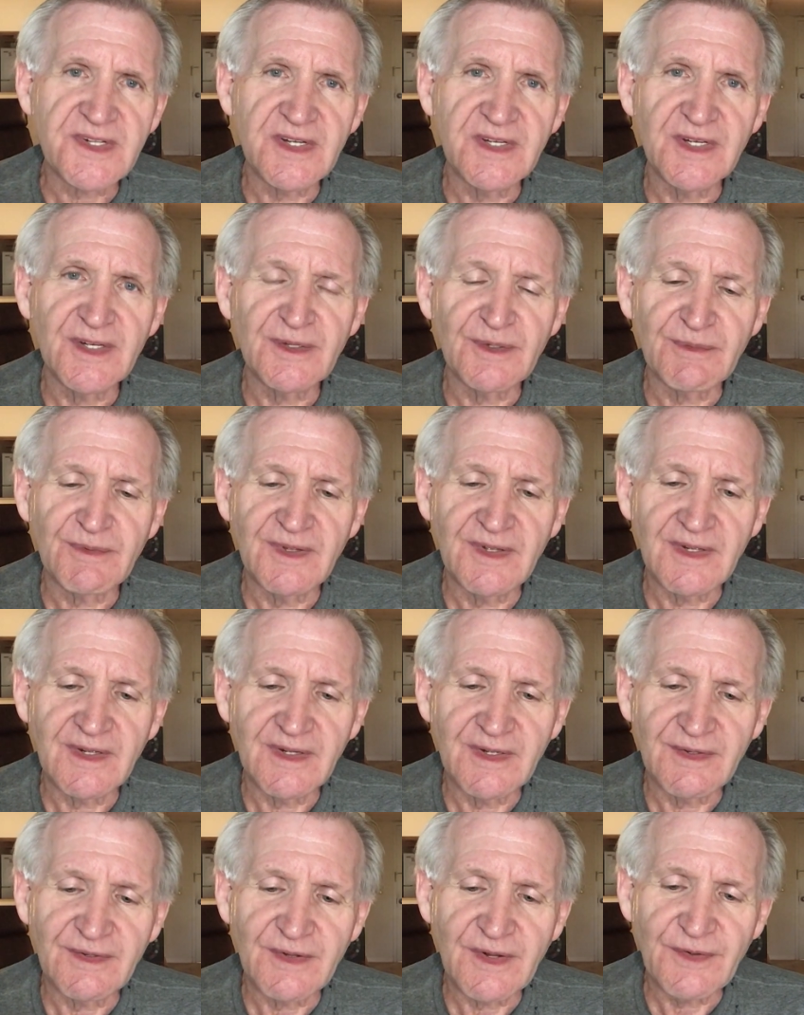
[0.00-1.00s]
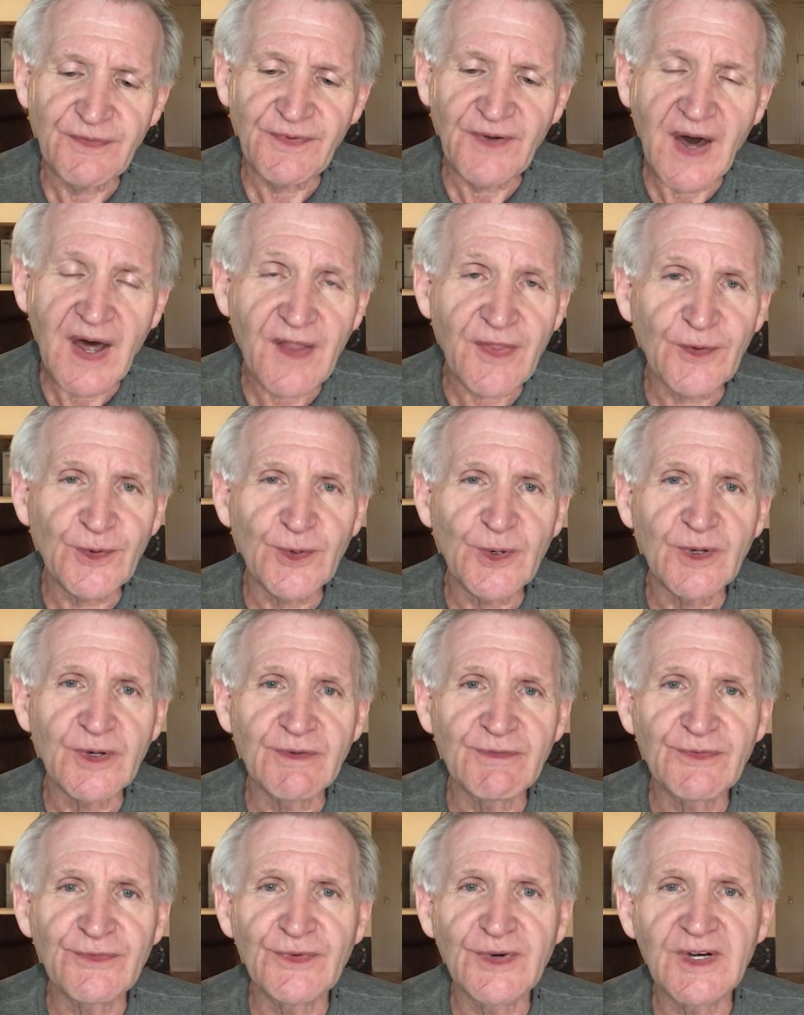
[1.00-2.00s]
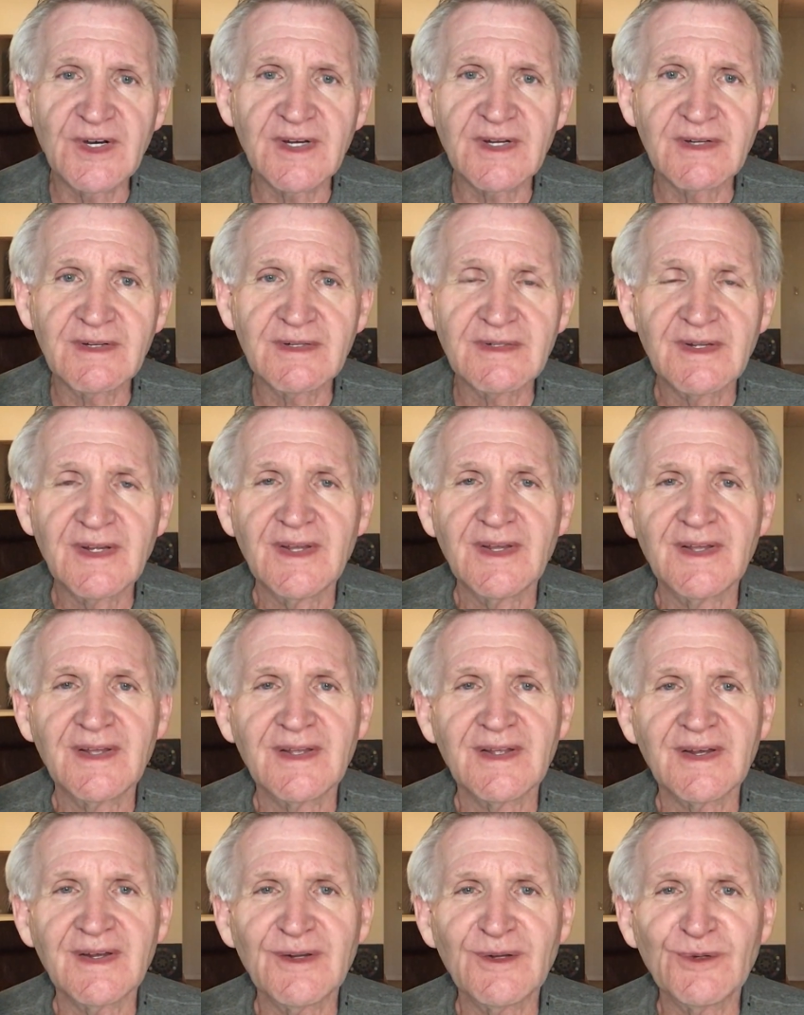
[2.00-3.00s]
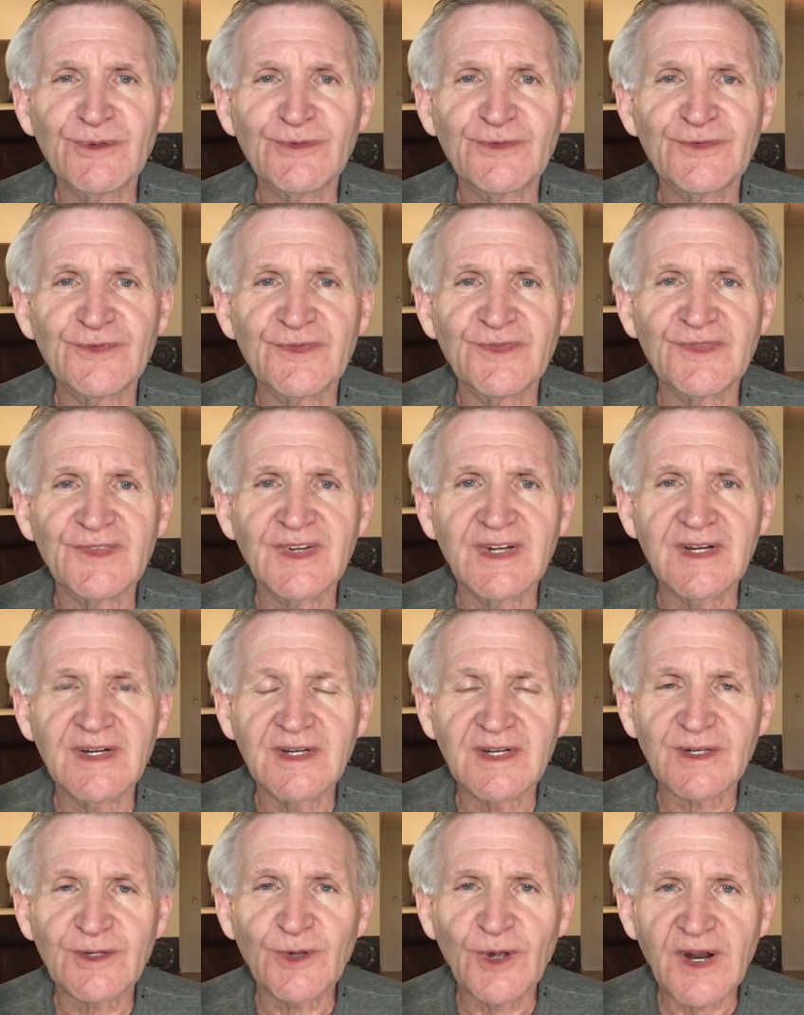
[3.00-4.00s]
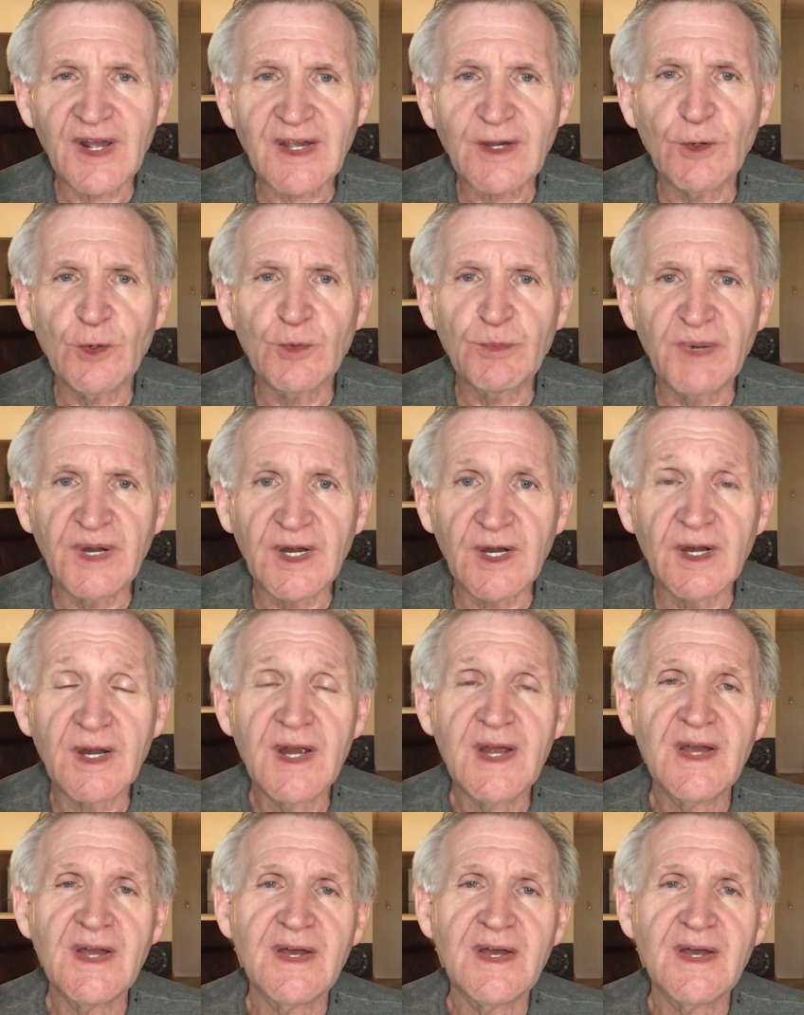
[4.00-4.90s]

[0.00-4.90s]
the uh, the father of uh, of uh, Claire Colbert